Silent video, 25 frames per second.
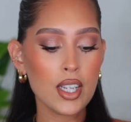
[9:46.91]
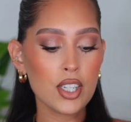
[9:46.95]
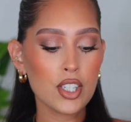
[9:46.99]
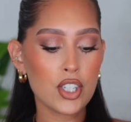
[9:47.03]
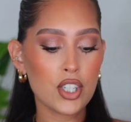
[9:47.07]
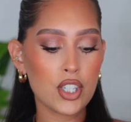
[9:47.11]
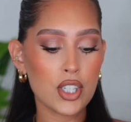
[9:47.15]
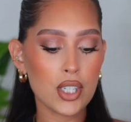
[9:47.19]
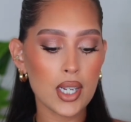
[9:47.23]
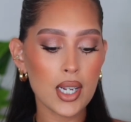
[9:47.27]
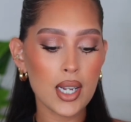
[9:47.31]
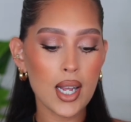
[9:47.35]

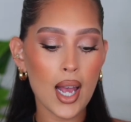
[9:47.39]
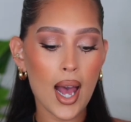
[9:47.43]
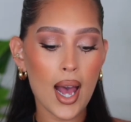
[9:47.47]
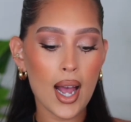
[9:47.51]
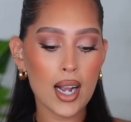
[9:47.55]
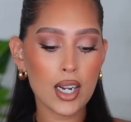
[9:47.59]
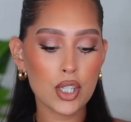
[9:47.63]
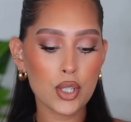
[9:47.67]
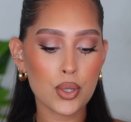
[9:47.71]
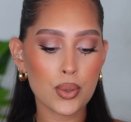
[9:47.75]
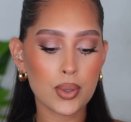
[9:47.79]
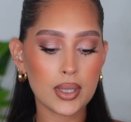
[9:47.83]
She
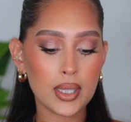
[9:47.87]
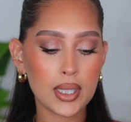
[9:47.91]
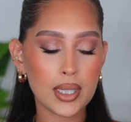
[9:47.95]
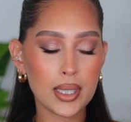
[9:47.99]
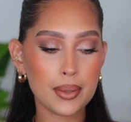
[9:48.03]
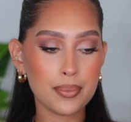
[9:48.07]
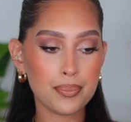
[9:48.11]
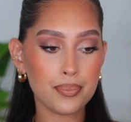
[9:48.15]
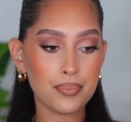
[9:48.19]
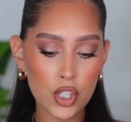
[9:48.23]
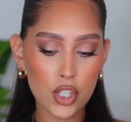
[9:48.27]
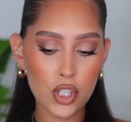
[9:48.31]

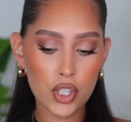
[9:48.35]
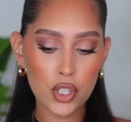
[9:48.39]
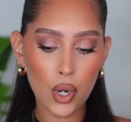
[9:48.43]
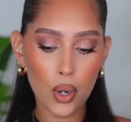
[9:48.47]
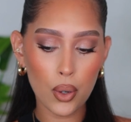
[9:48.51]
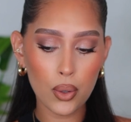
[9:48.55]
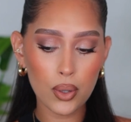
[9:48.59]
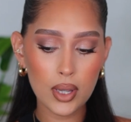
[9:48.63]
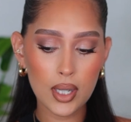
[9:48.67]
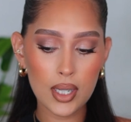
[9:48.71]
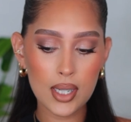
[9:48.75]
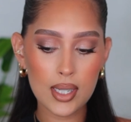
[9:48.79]
actually
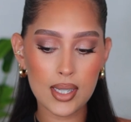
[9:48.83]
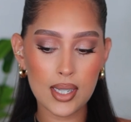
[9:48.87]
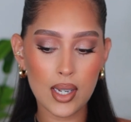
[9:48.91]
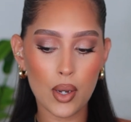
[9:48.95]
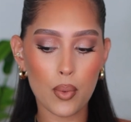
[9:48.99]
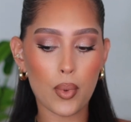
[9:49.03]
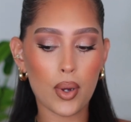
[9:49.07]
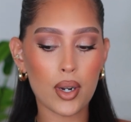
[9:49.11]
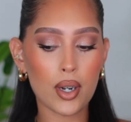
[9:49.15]
showed this in